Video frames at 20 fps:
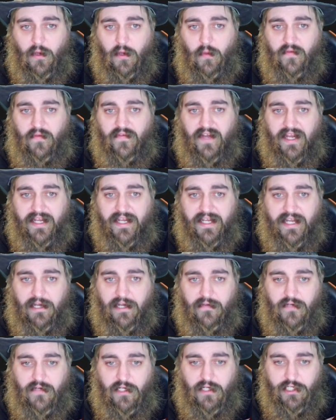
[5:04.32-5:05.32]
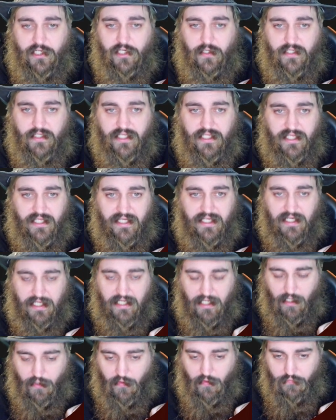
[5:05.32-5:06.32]
We find our folder using
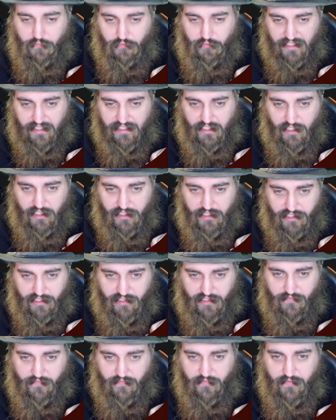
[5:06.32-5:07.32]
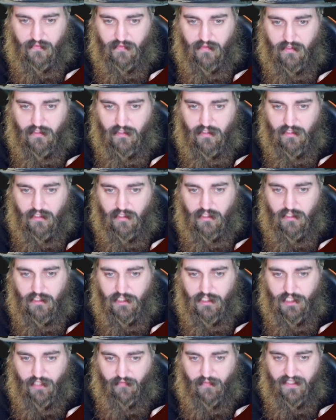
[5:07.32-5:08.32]
the 3 dots,
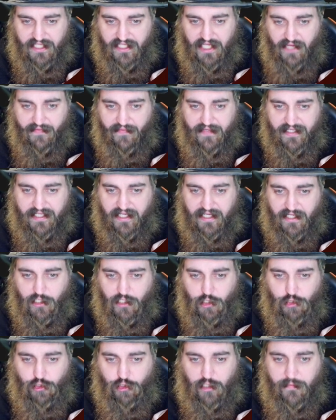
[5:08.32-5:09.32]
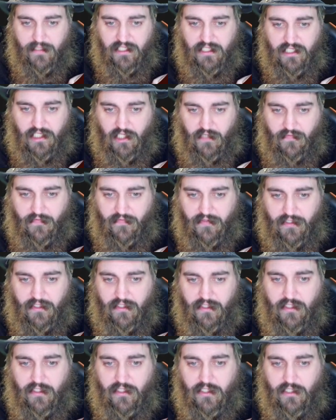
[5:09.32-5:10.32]
So for myself, it's in streaming stuff,
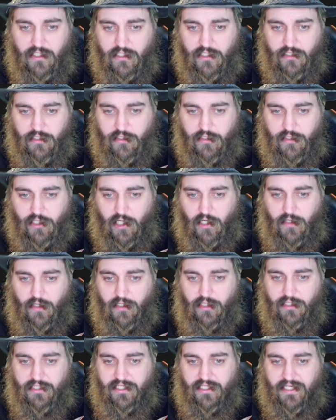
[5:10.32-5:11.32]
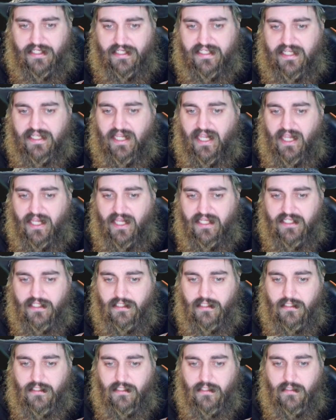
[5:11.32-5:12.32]
tutorials and
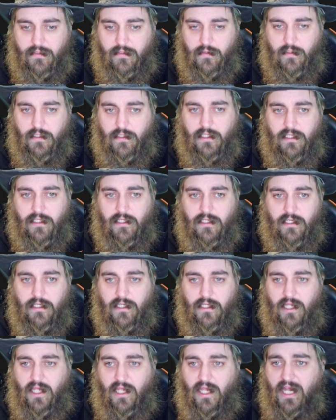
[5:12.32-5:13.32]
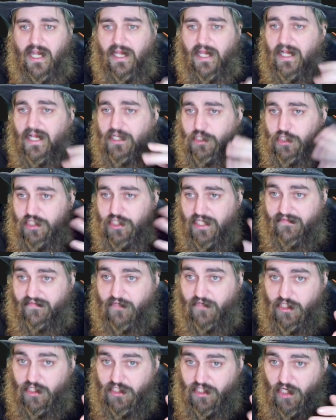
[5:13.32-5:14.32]
scares. And that's just this
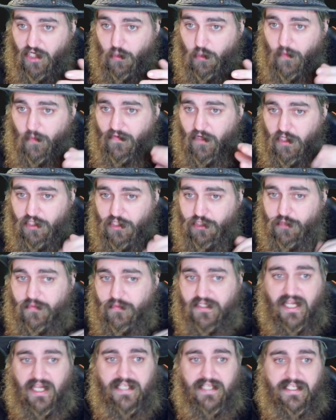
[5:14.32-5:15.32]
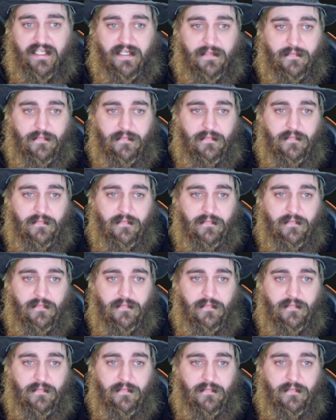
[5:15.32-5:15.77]
folder with all the jump scares in it.